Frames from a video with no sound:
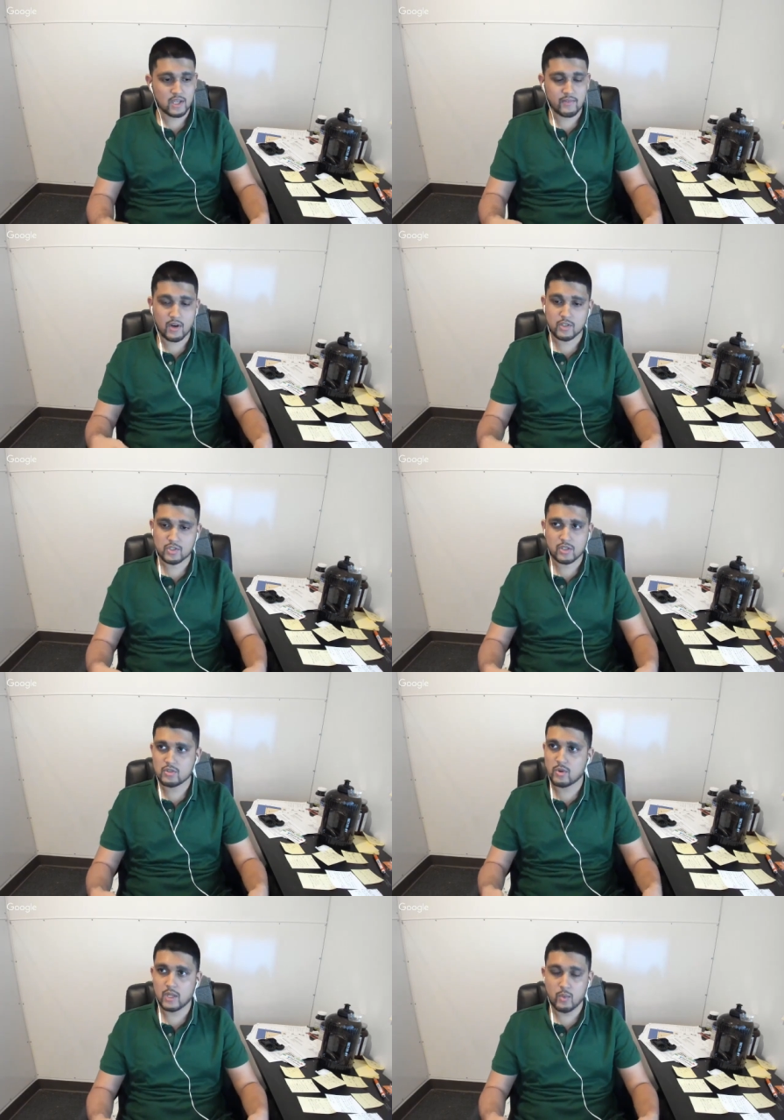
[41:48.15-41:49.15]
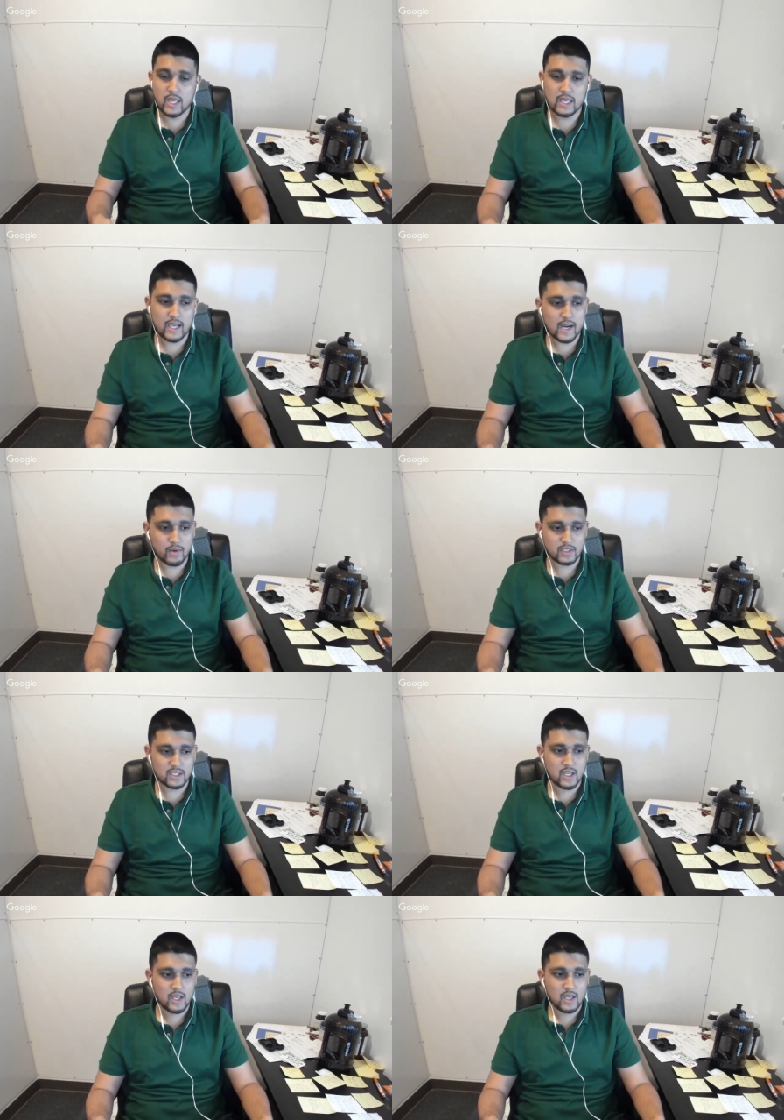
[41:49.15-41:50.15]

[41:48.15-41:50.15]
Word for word: you have one hundred twenty waking hours,